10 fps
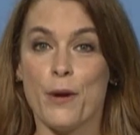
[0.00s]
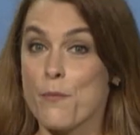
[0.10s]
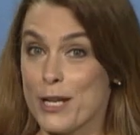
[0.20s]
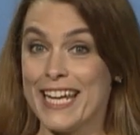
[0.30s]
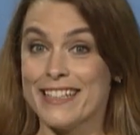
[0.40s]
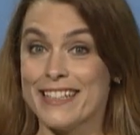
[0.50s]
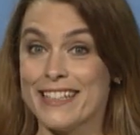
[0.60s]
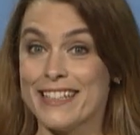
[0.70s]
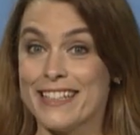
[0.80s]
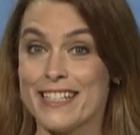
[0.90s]
We are
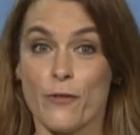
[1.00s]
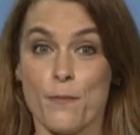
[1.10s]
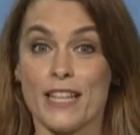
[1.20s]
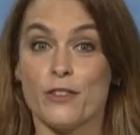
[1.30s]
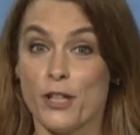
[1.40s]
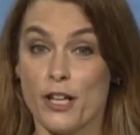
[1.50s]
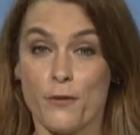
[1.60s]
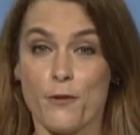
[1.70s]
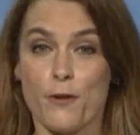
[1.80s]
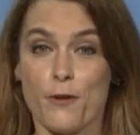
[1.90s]
bringing this format to the
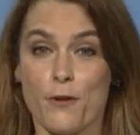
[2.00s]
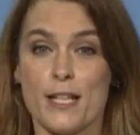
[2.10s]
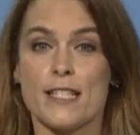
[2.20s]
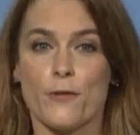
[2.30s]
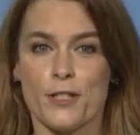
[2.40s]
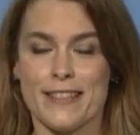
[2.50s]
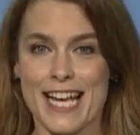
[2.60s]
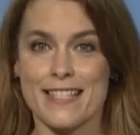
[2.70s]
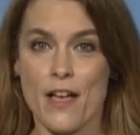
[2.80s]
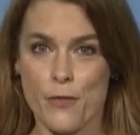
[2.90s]
conference for the
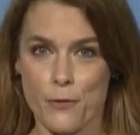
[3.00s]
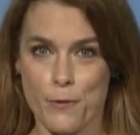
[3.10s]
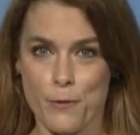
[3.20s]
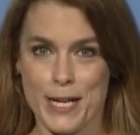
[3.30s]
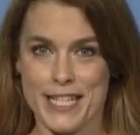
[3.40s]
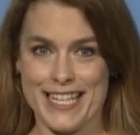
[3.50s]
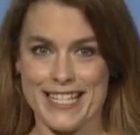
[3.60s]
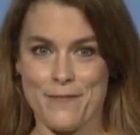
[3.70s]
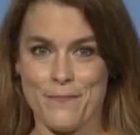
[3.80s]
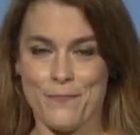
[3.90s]
next 3
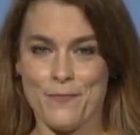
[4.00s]
days.